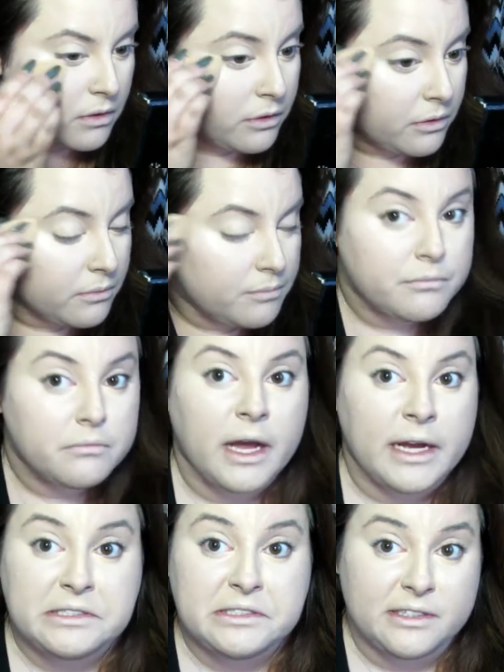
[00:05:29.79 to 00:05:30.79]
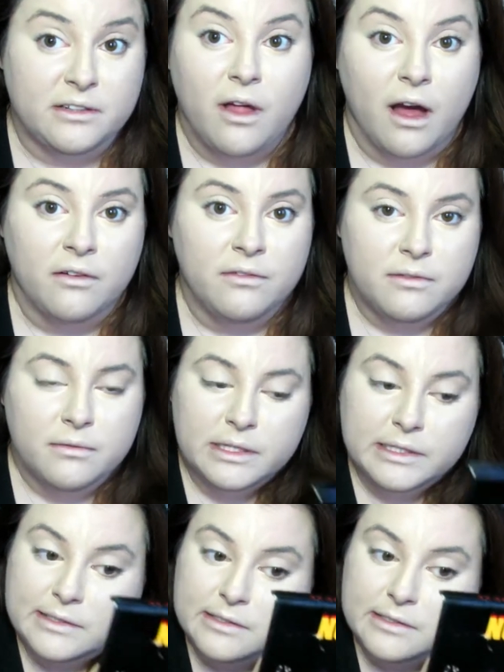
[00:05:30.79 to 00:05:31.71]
who I still love. He's